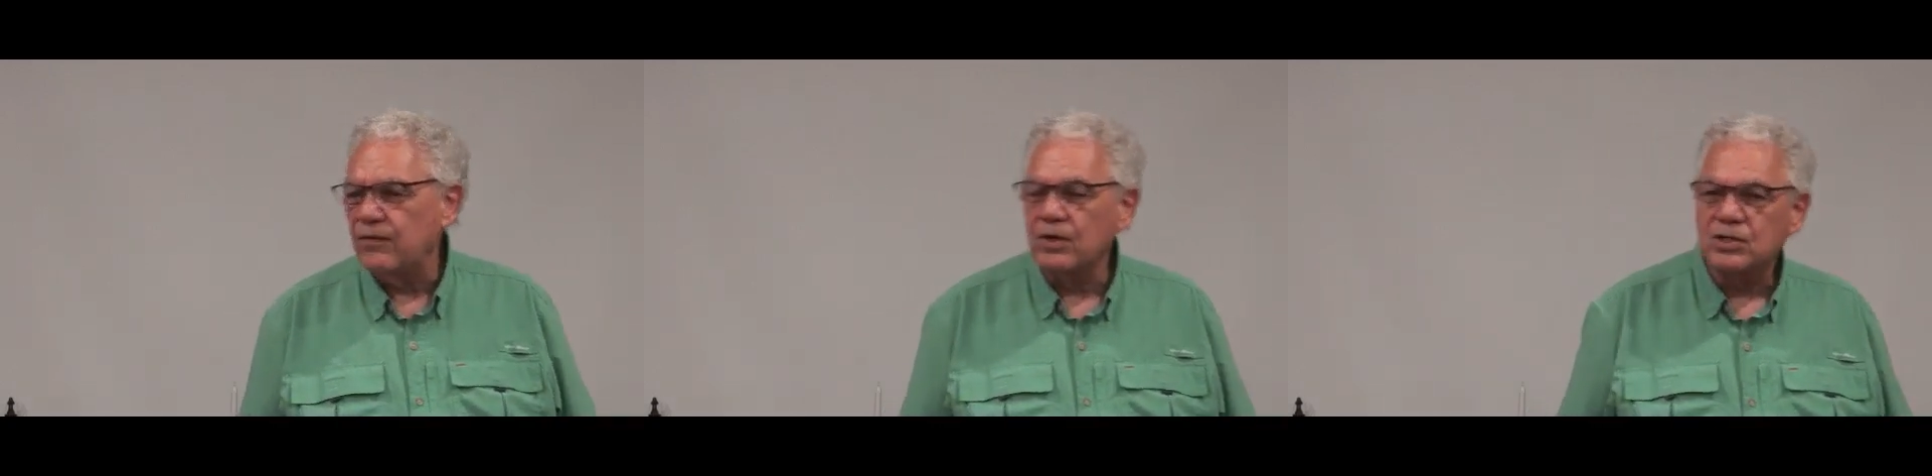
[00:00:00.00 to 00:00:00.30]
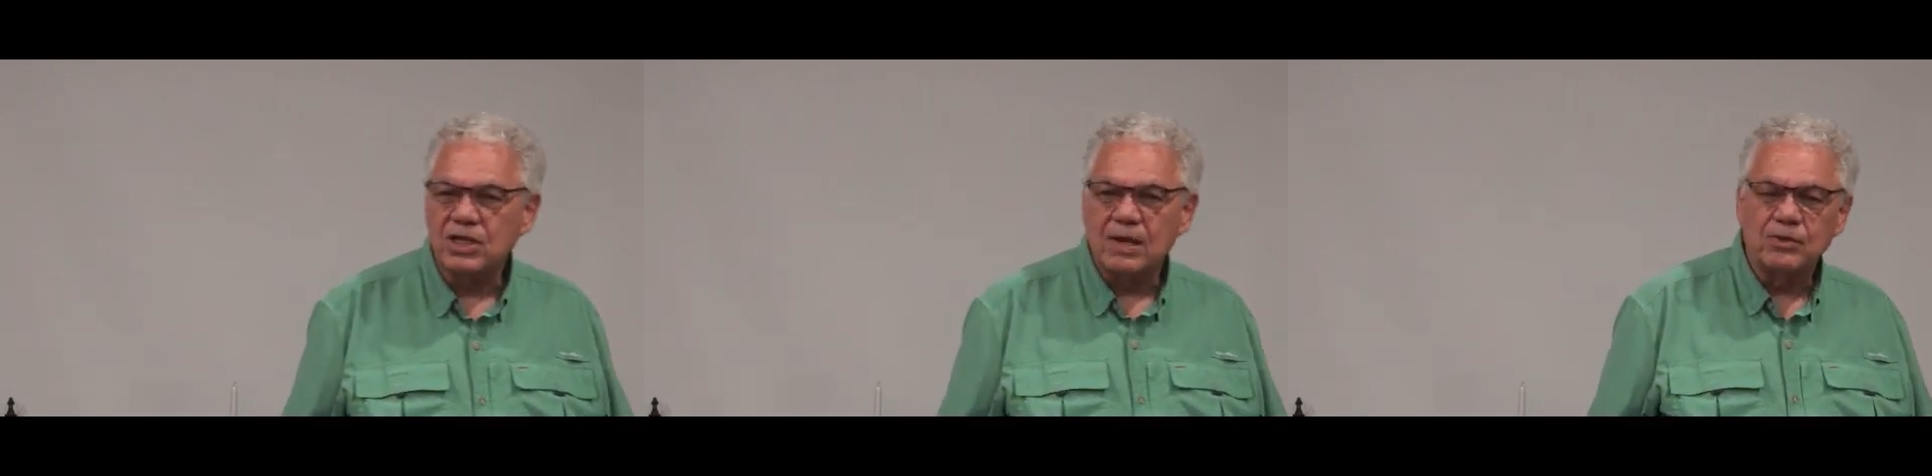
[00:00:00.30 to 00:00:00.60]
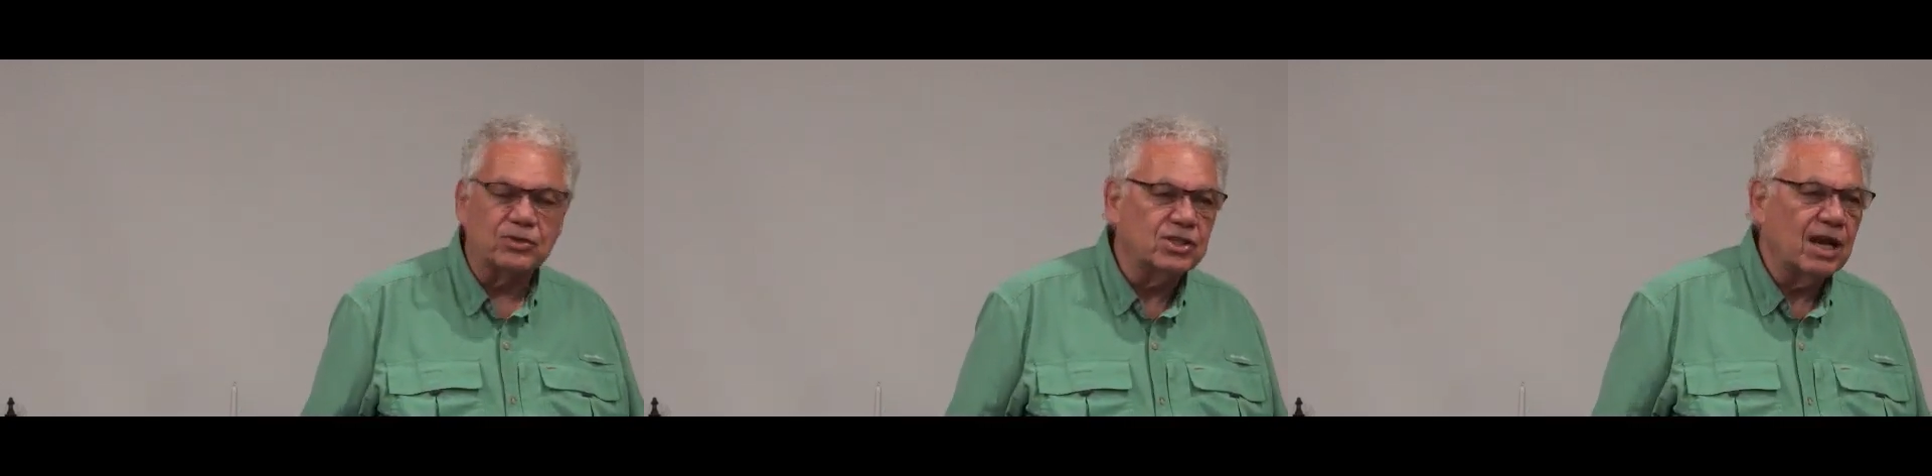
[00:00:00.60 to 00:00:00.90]
1
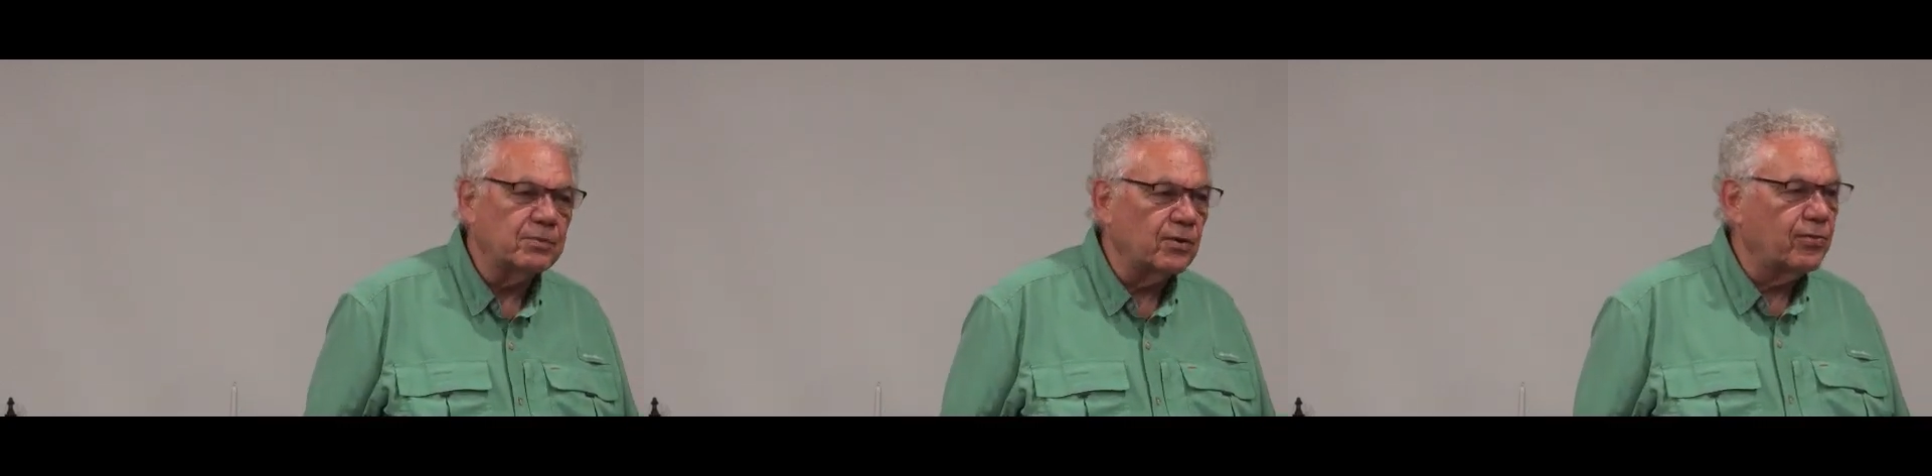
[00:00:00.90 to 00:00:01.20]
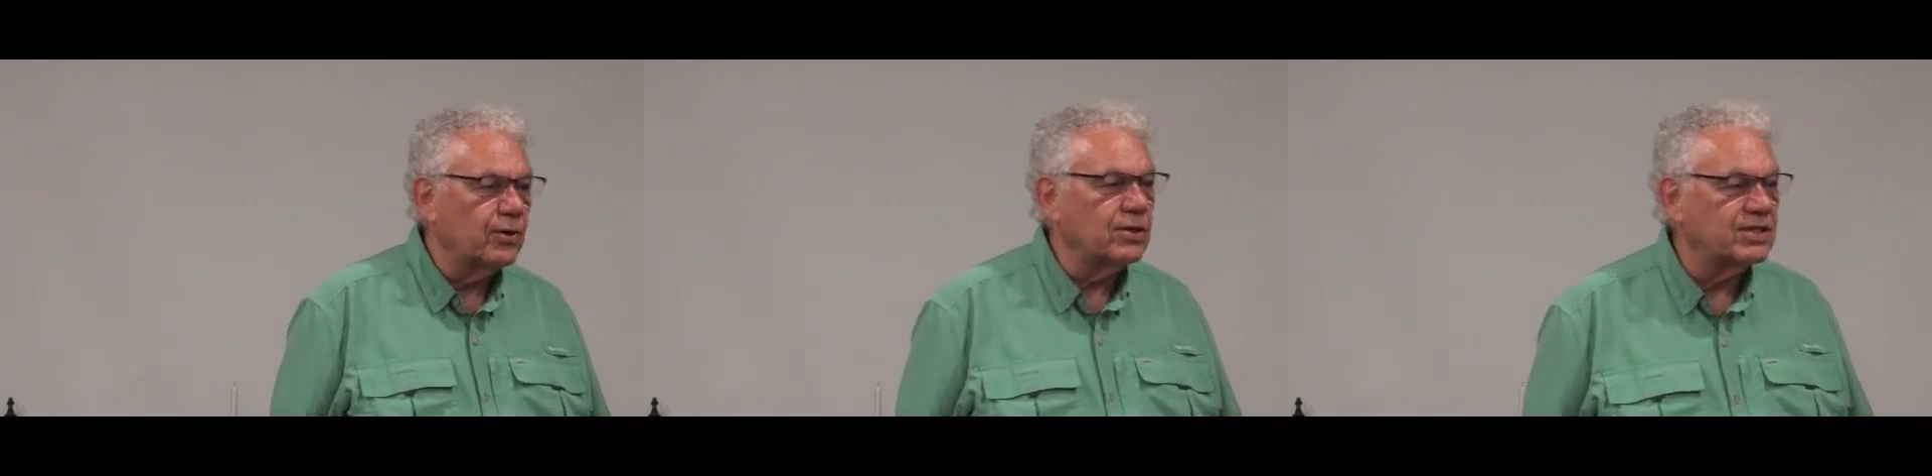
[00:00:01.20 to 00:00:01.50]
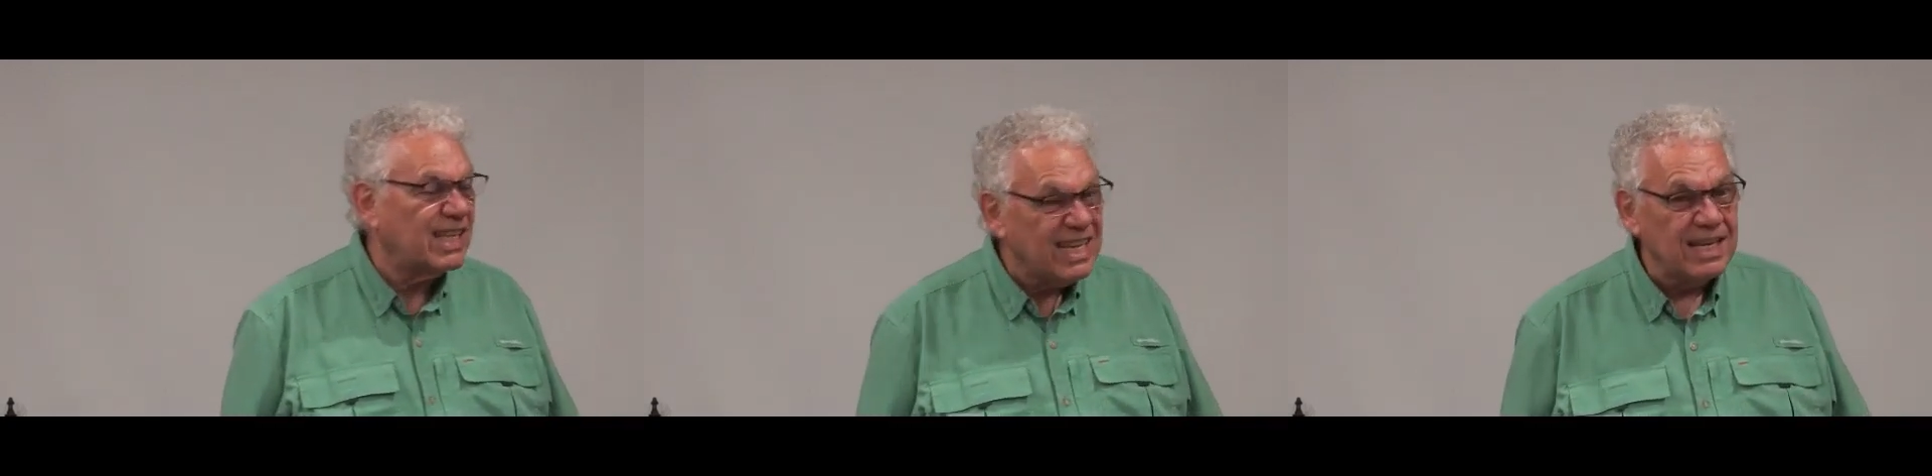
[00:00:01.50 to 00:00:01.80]
Samuel chapter
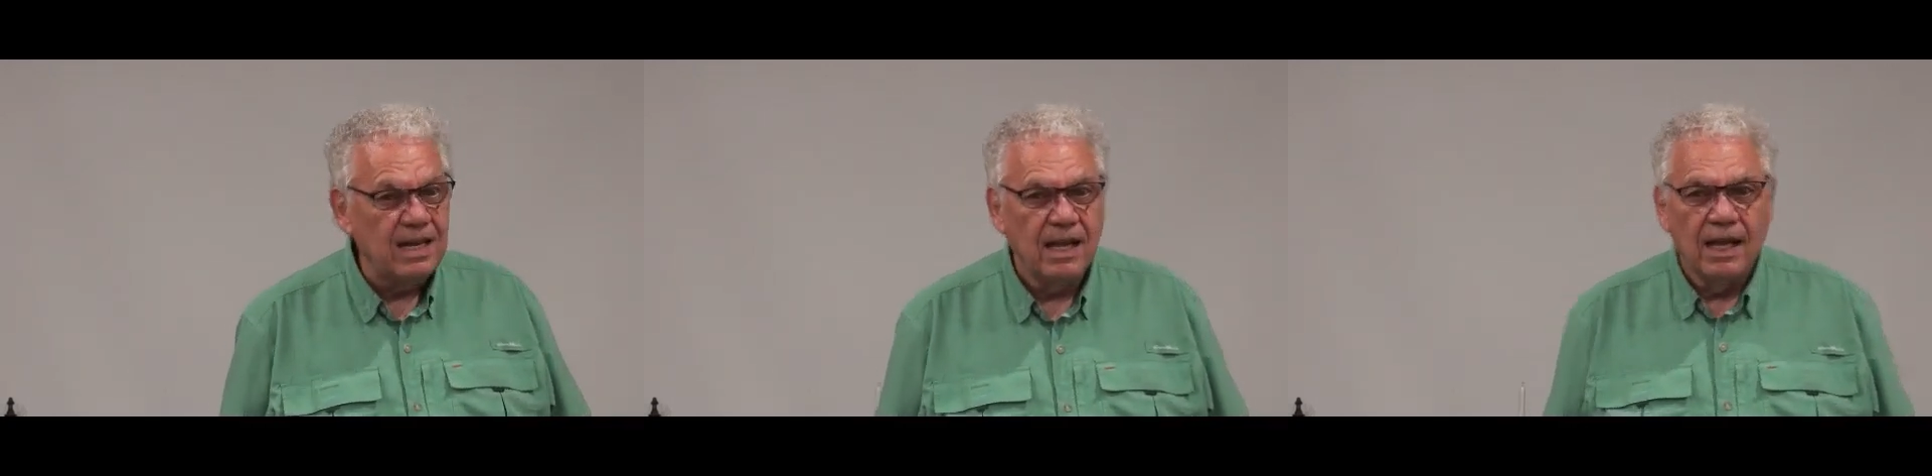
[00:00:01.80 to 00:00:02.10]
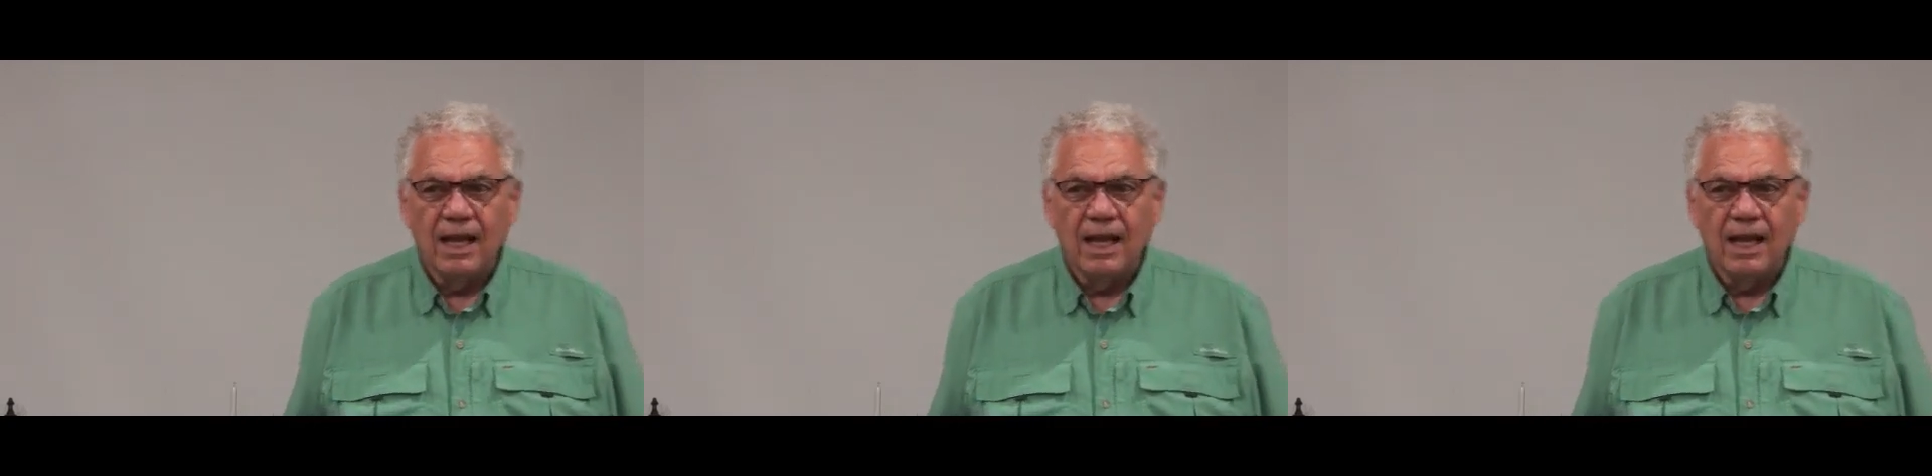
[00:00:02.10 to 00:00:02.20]
13.